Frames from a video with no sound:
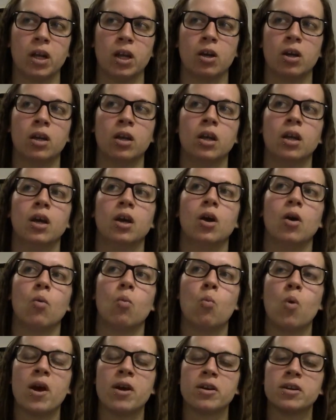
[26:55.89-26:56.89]
on,
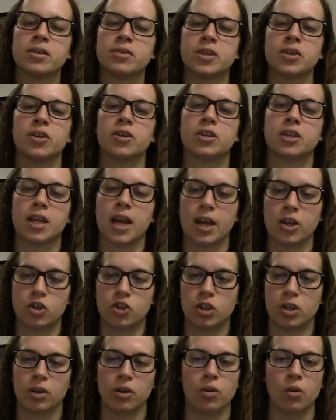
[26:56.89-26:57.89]
where is their
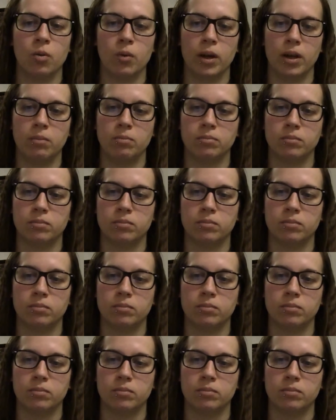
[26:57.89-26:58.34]
attention going?